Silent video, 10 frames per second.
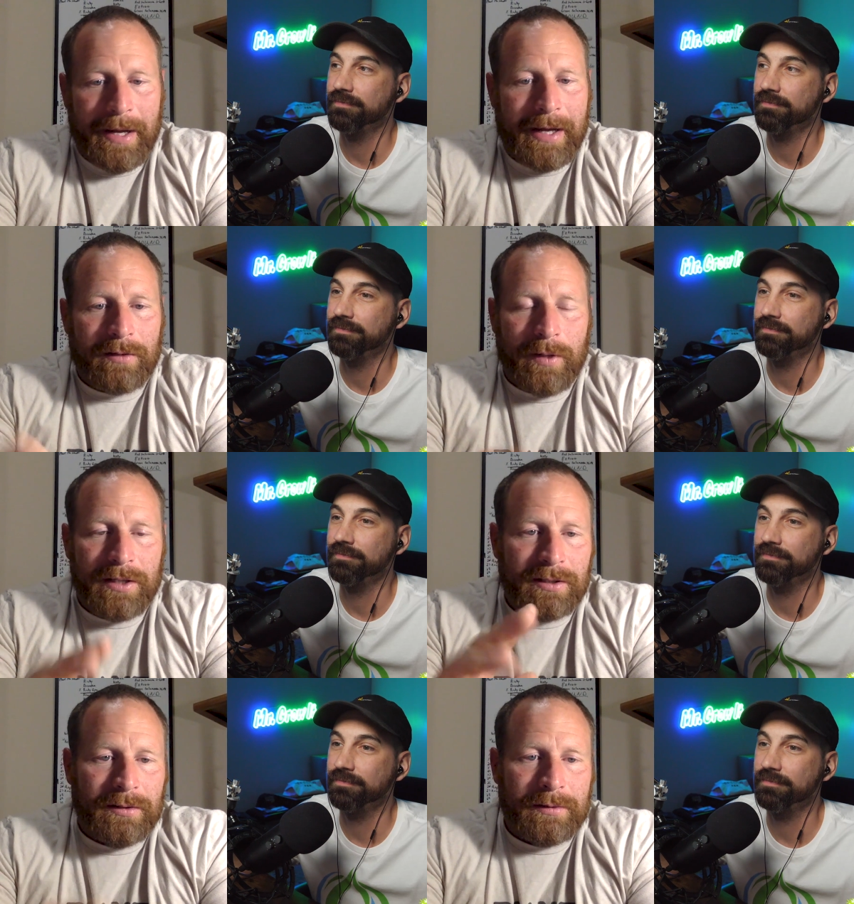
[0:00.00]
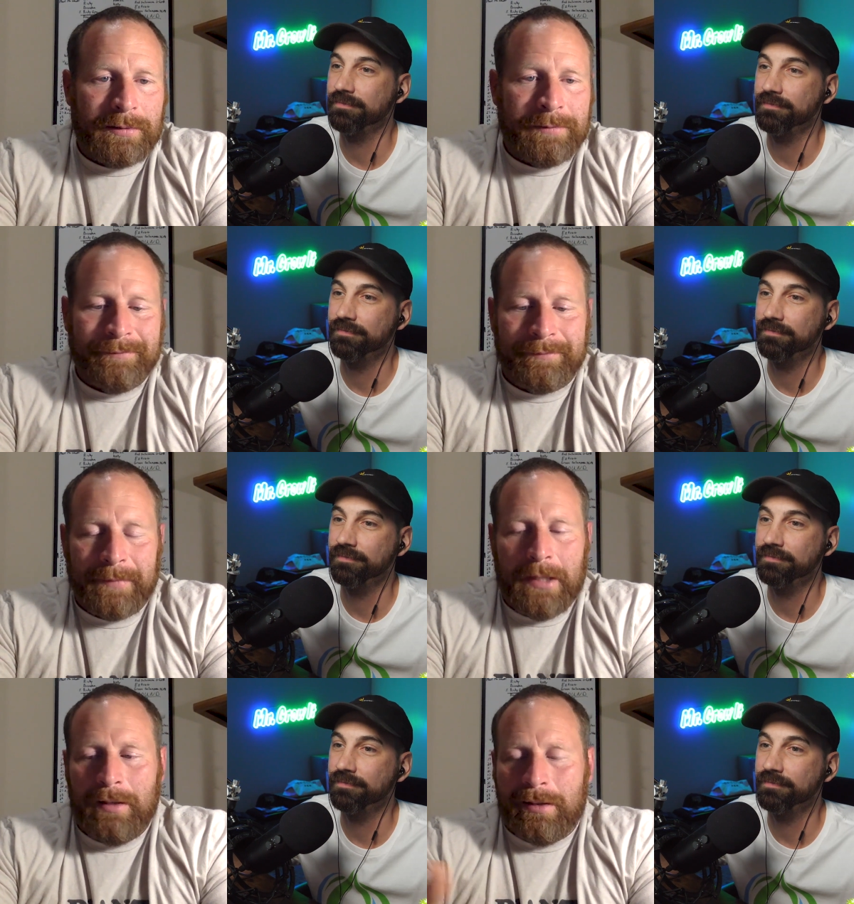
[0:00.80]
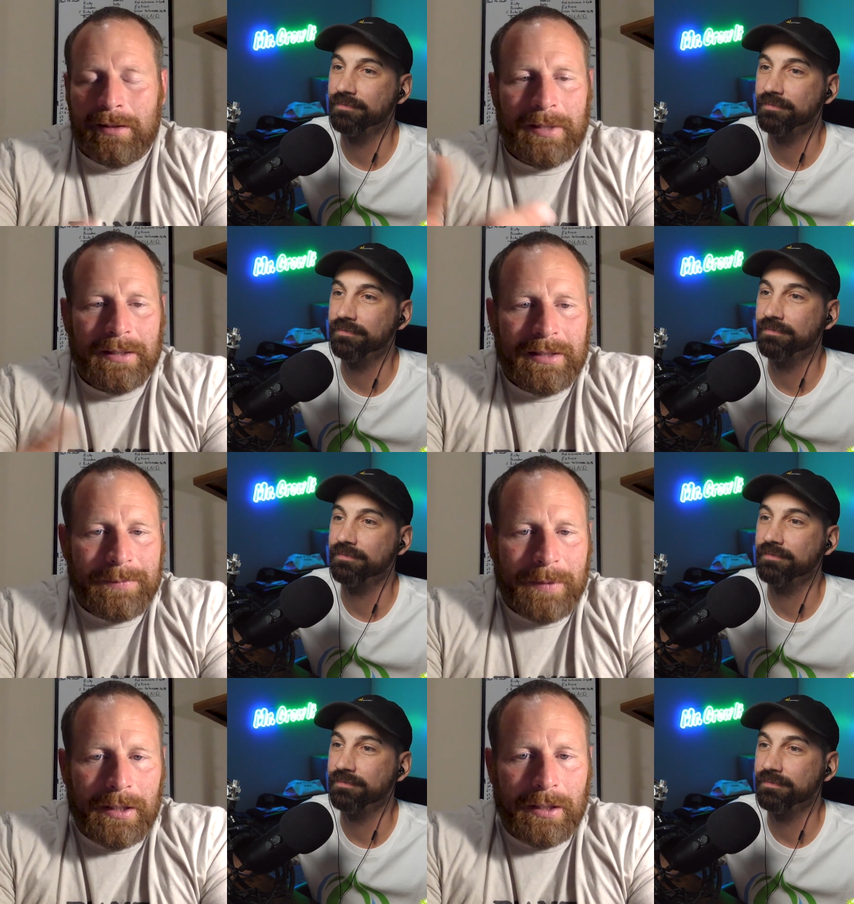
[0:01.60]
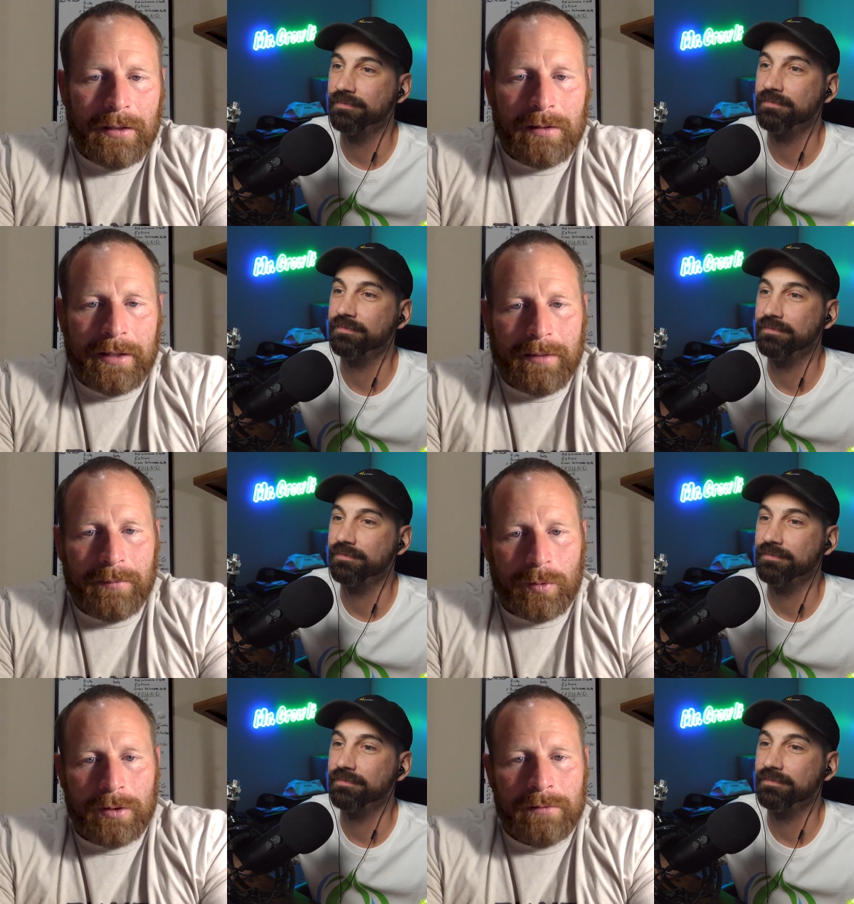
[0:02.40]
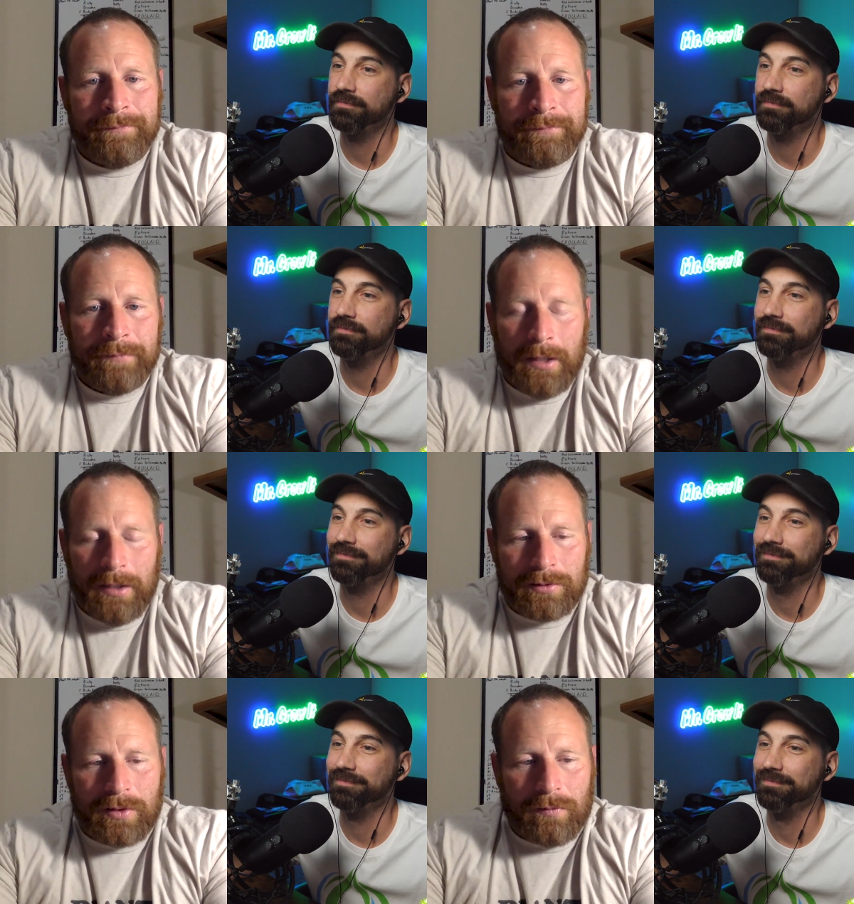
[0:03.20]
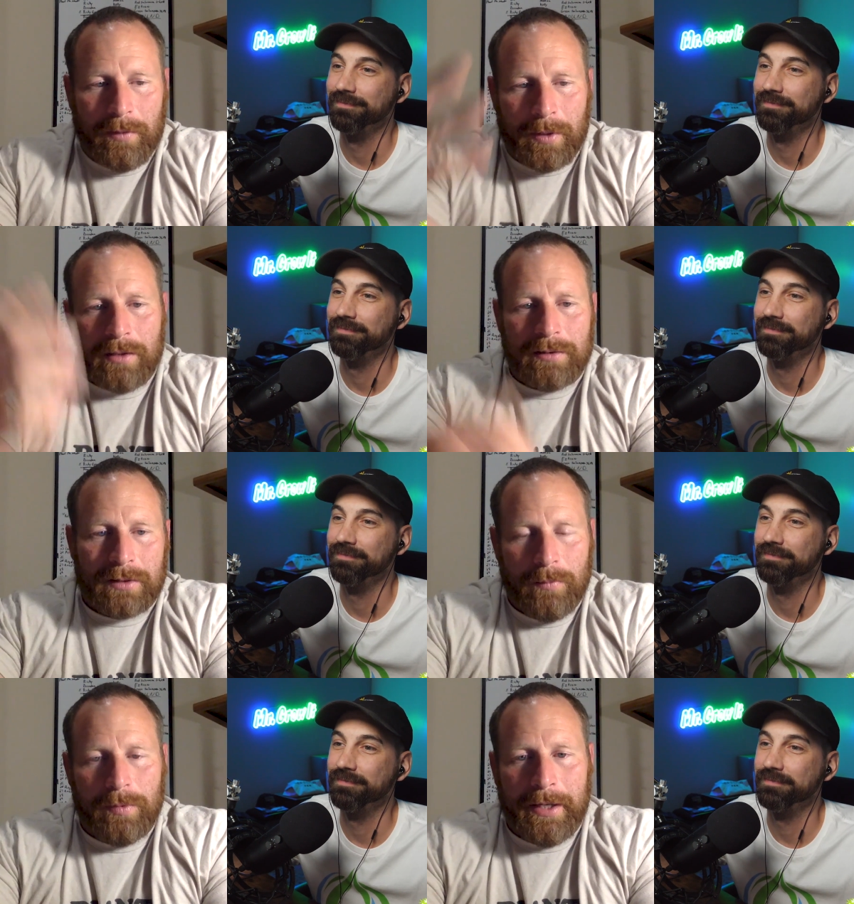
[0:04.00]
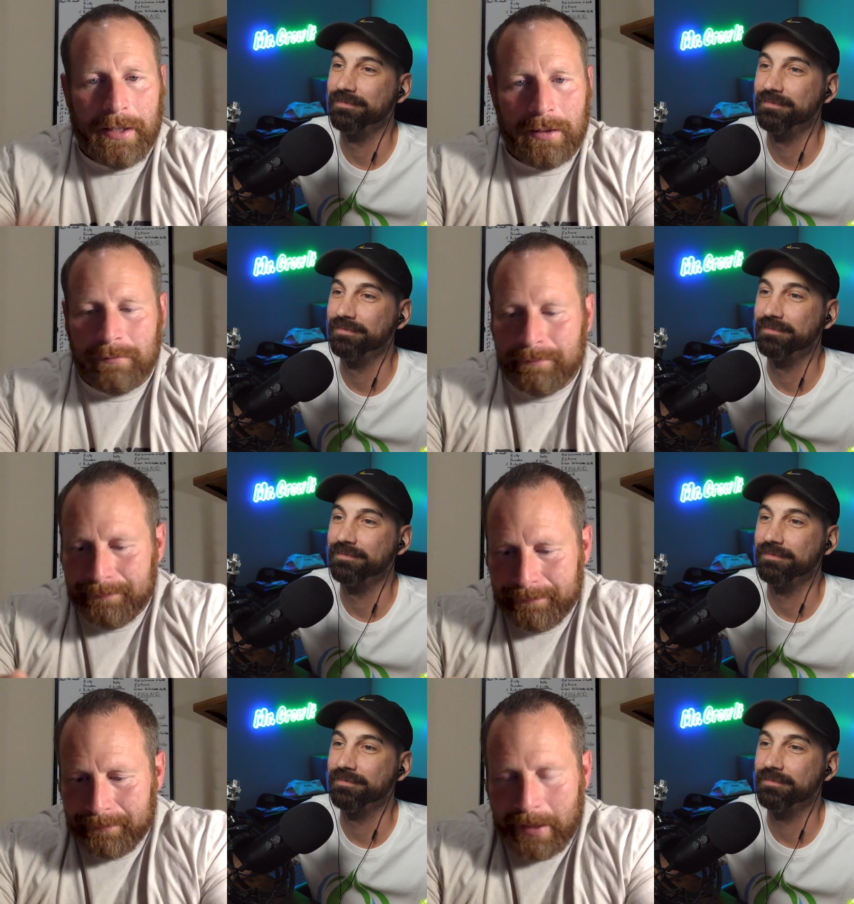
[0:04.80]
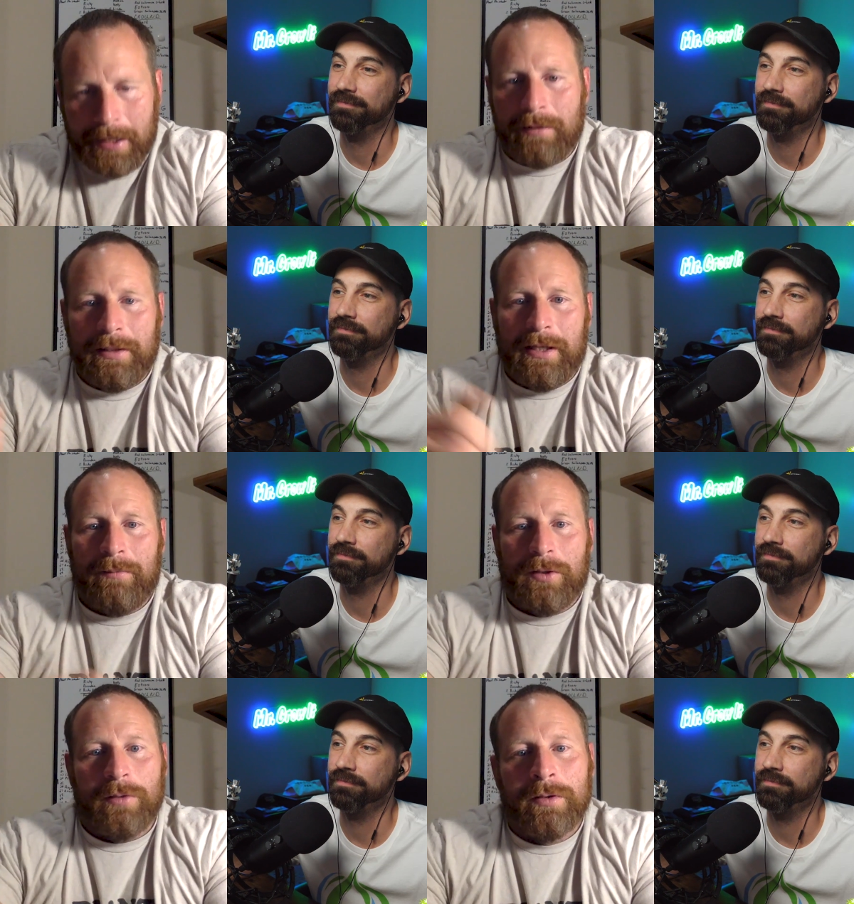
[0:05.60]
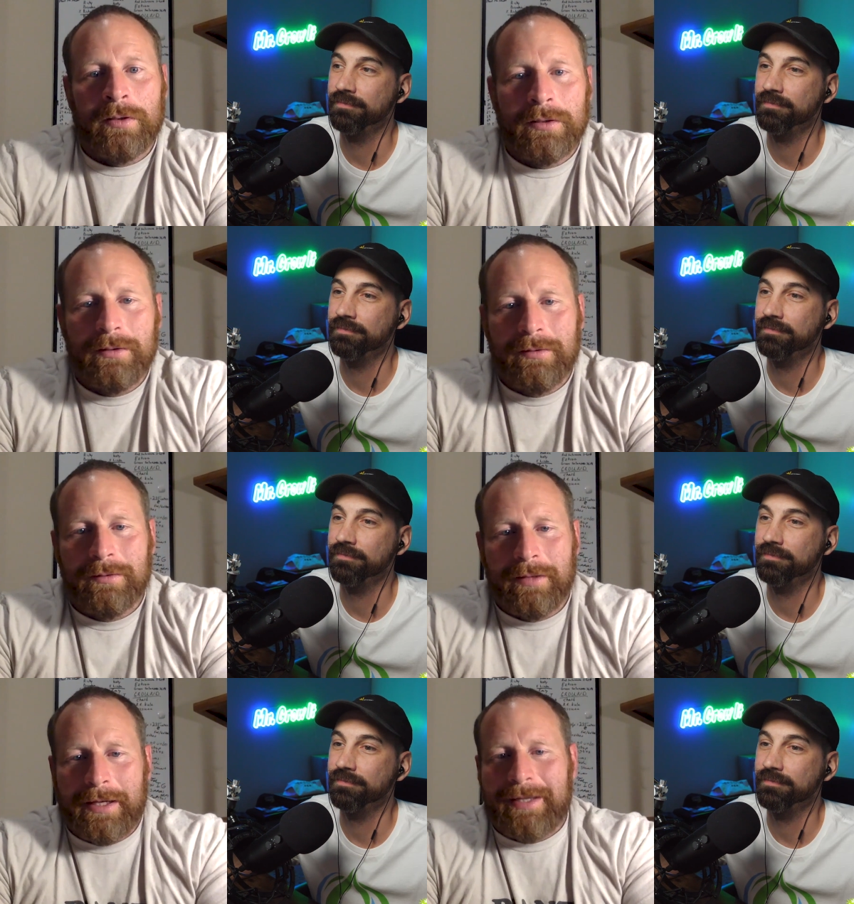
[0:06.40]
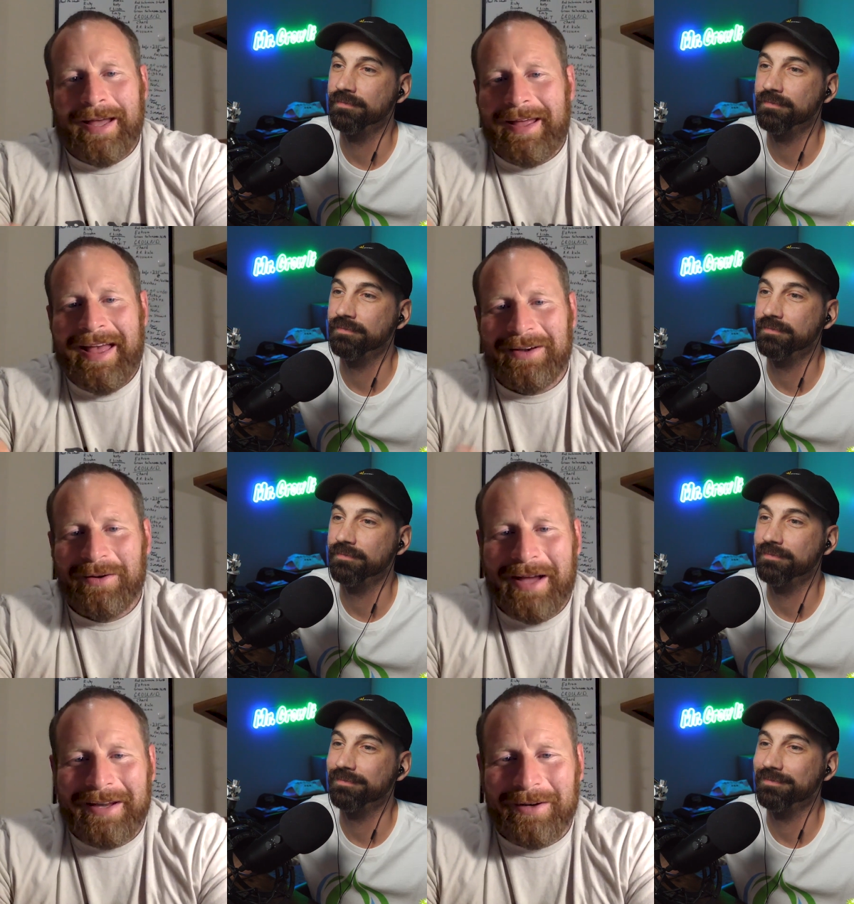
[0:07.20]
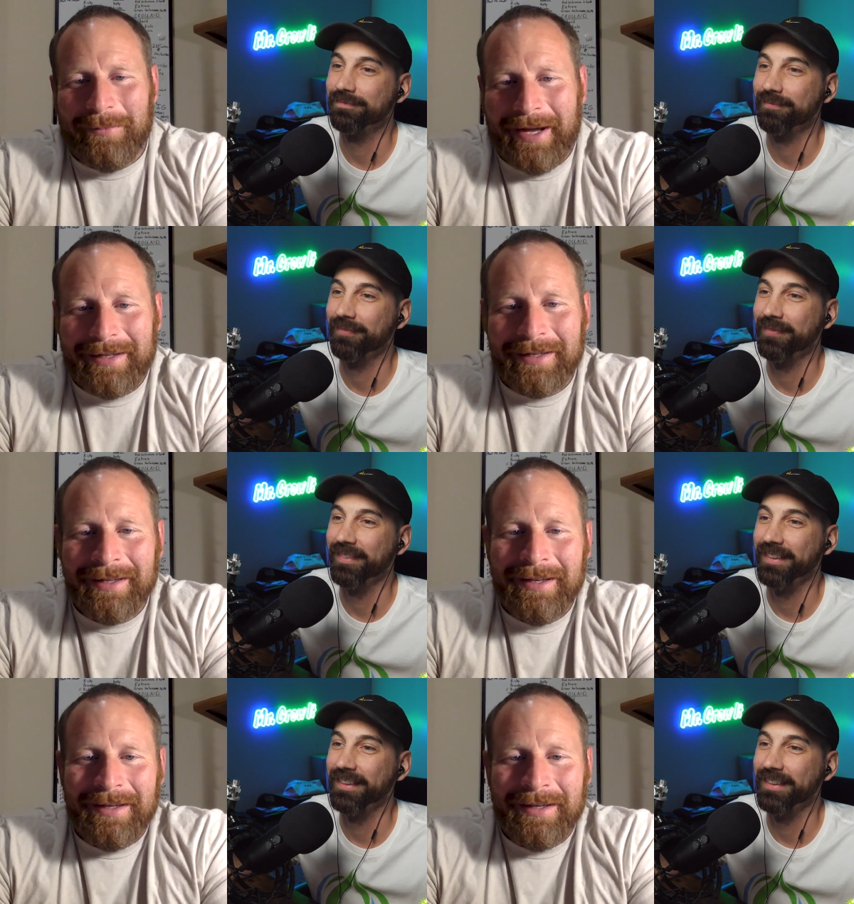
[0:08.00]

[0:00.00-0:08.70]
Speaker 1: back questions. I mean, I teach P E. I get bored. Here's three balls, go play, and I'll D M you. Like, I don't I don't mind.